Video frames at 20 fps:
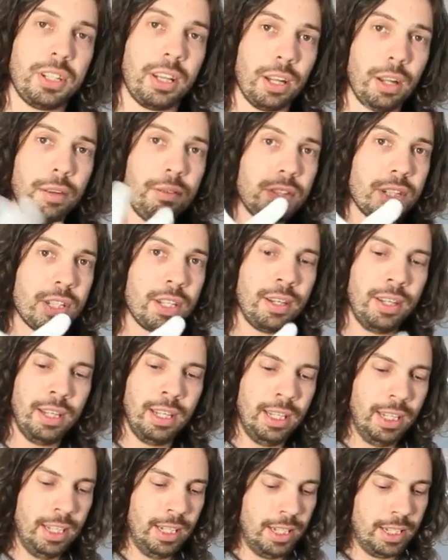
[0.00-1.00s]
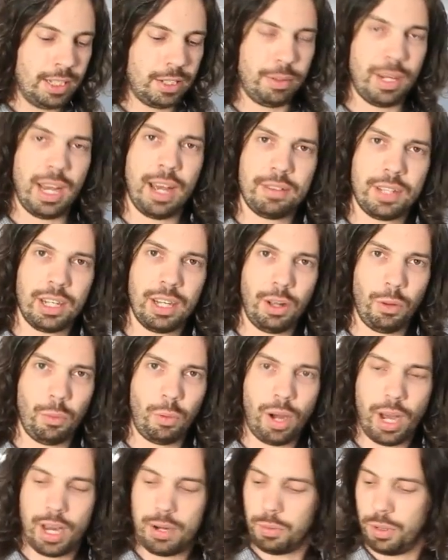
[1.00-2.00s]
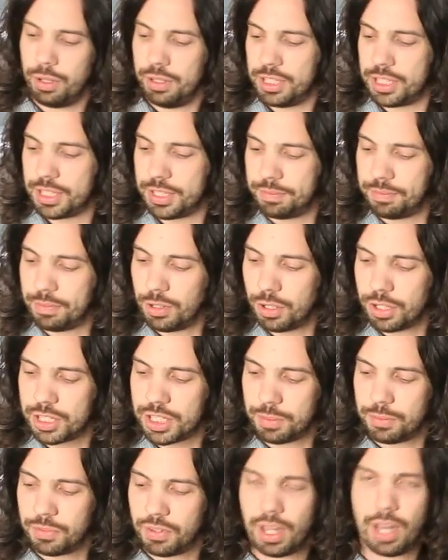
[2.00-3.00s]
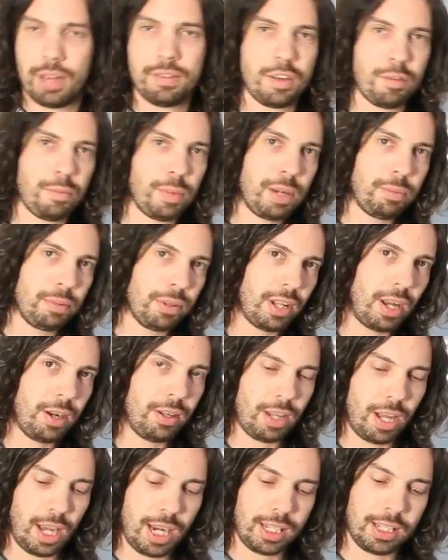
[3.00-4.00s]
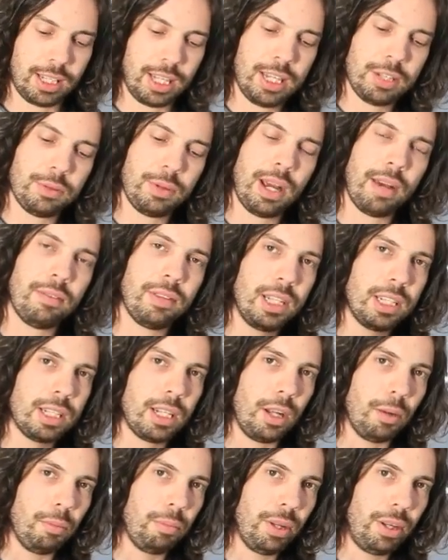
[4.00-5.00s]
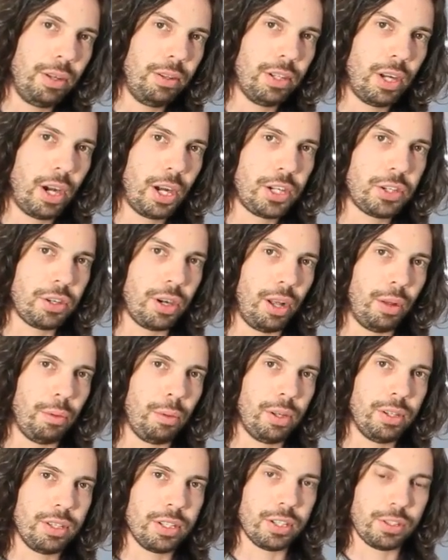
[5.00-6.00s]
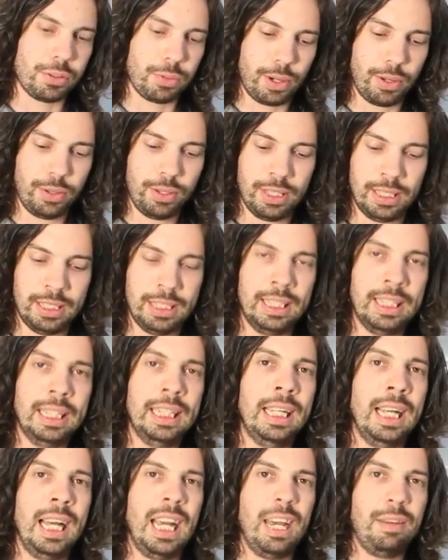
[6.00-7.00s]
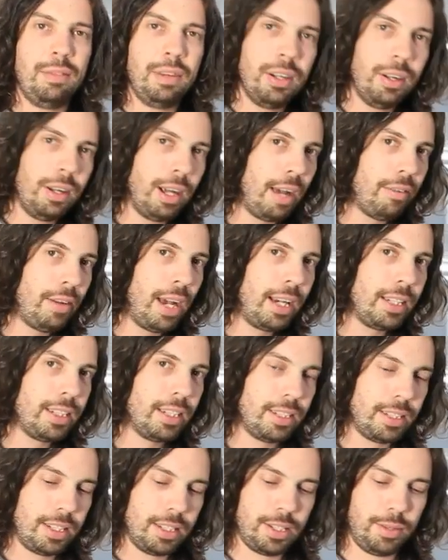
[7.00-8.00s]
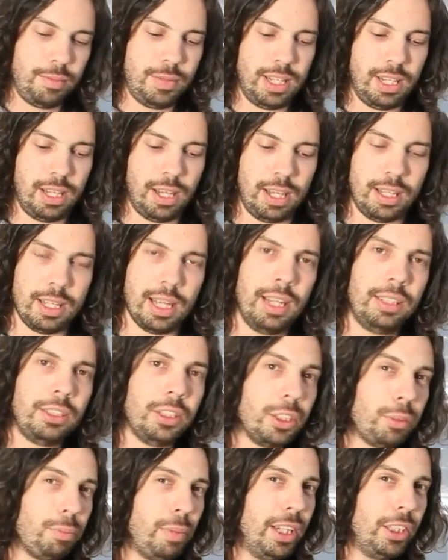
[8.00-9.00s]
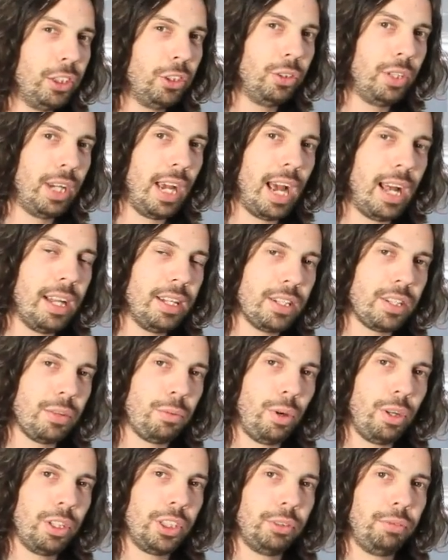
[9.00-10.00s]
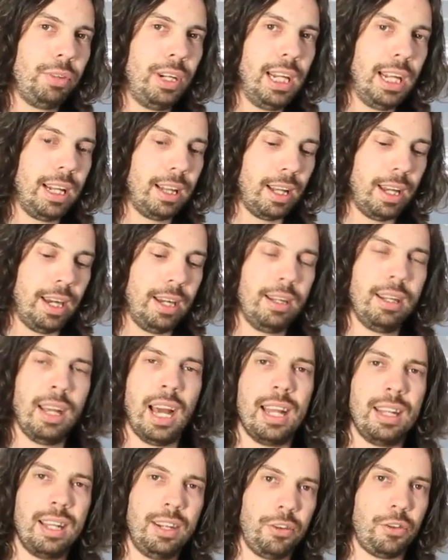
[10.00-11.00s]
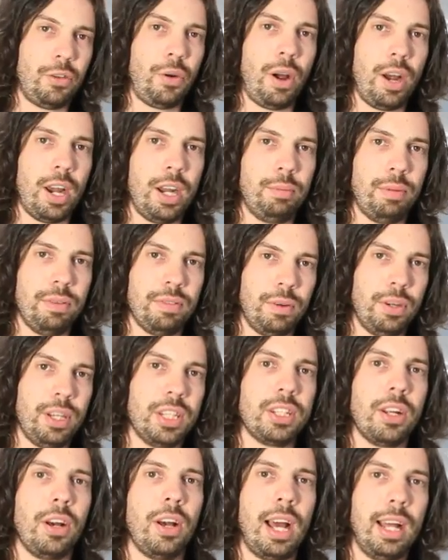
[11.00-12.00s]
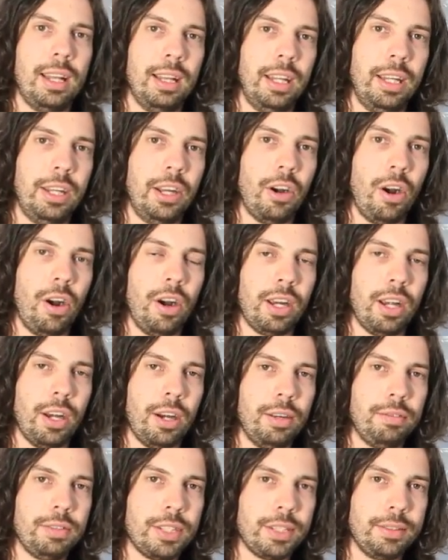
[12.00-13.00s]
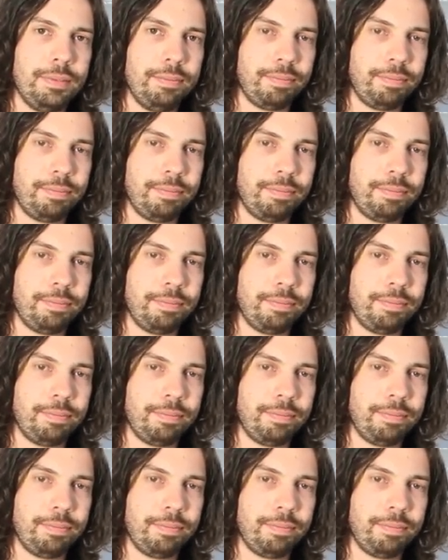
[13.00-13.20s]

gloves. So we have the little white ones, or sometimes if people don't like these, we have these little blue nitrile ones as well. If you don't have access to something like that, just make sure your hands are washed really clean and then dried before you start handling your archives.